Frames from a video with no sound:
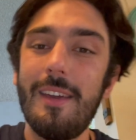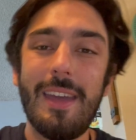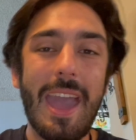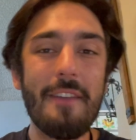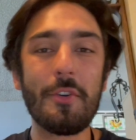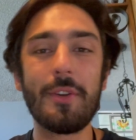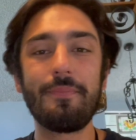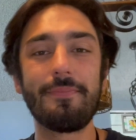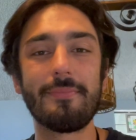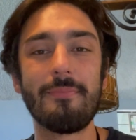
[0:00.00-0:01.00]
Hey
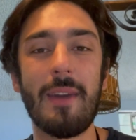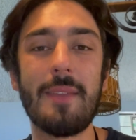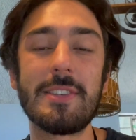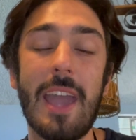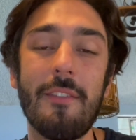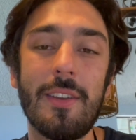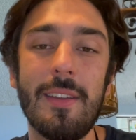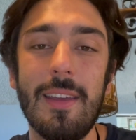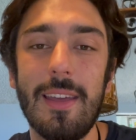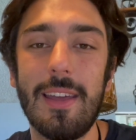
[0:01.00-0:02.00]
everyone, my name is
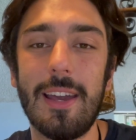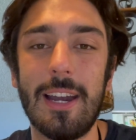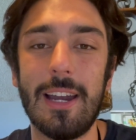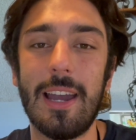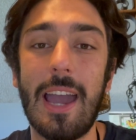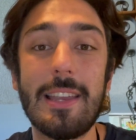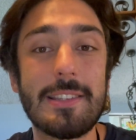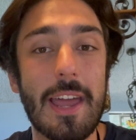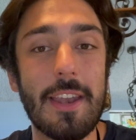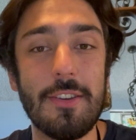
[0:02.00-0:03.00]
Gavin. I
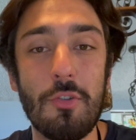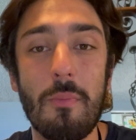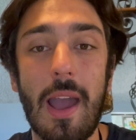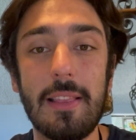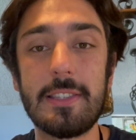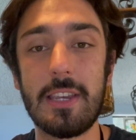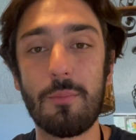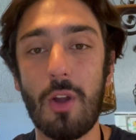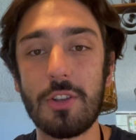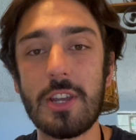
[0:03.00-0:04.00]
decided to do my listening
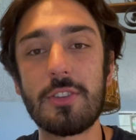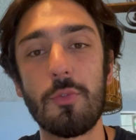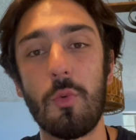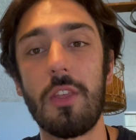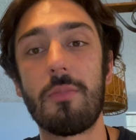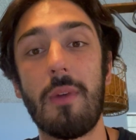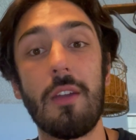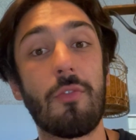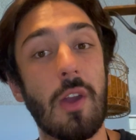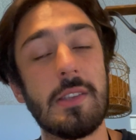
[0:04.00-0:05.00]
project with my
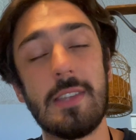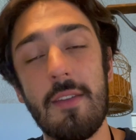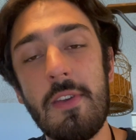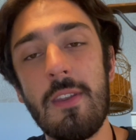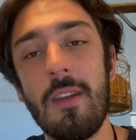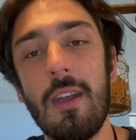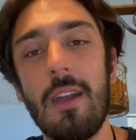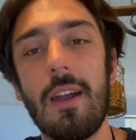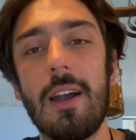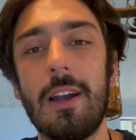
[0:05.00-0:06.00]
friend David.
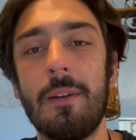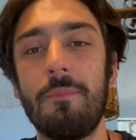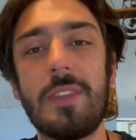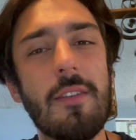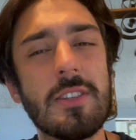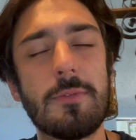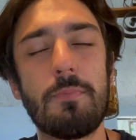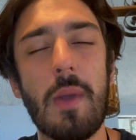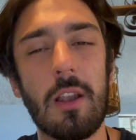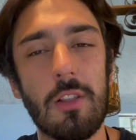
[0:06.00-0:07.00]
David's
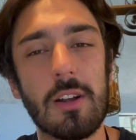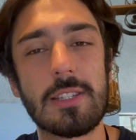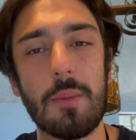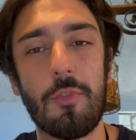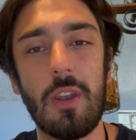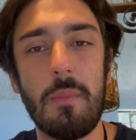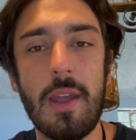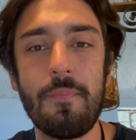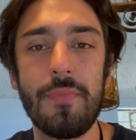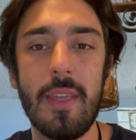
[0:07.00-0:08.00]
been a longtime friend of
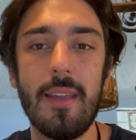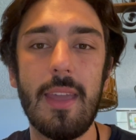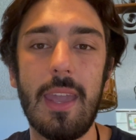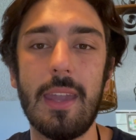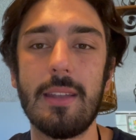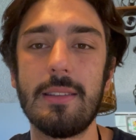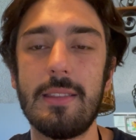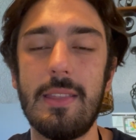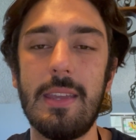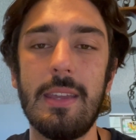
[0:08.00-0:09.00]
mine, and
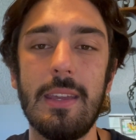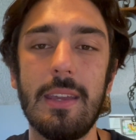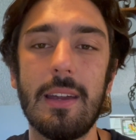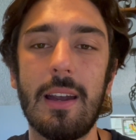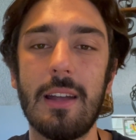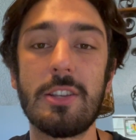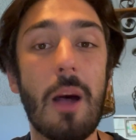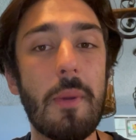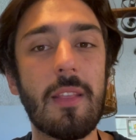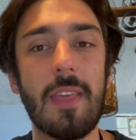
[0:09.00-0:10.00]
the
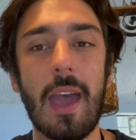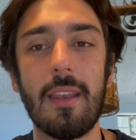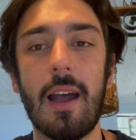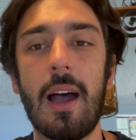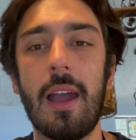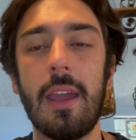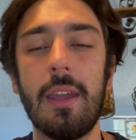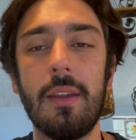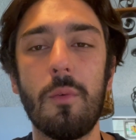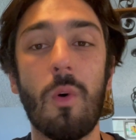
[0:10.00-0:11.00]
topic that
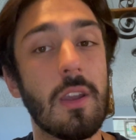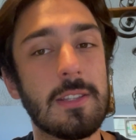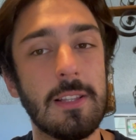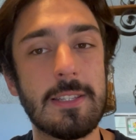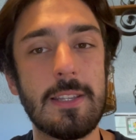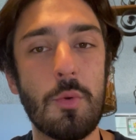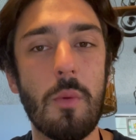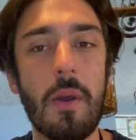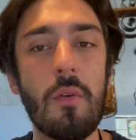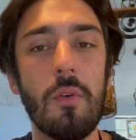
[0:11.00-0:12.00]
I wanted to listen to him
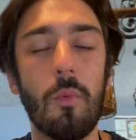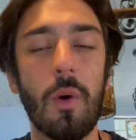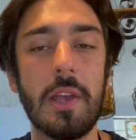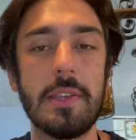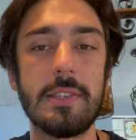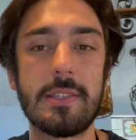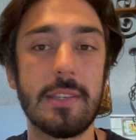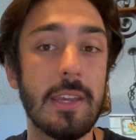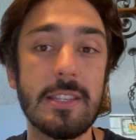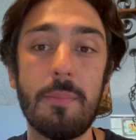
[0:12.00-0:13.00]
about was
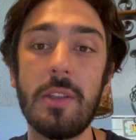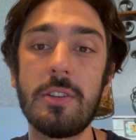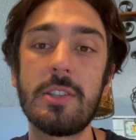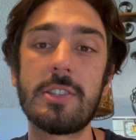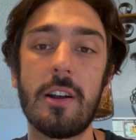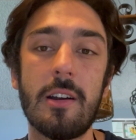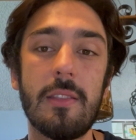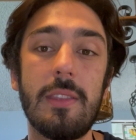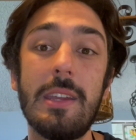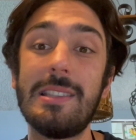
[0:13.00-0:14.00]
his opinions
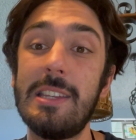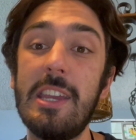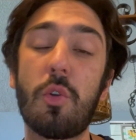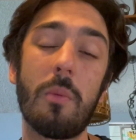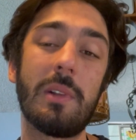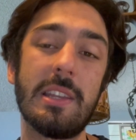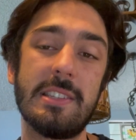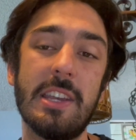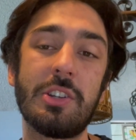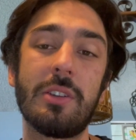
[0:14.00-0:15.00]
on the
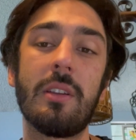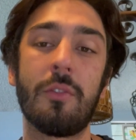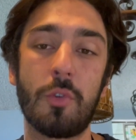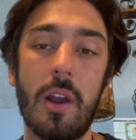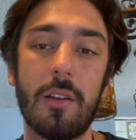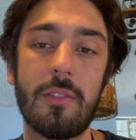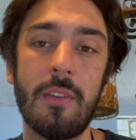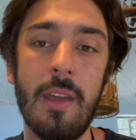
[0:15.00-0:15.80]
decriminalization of drugs.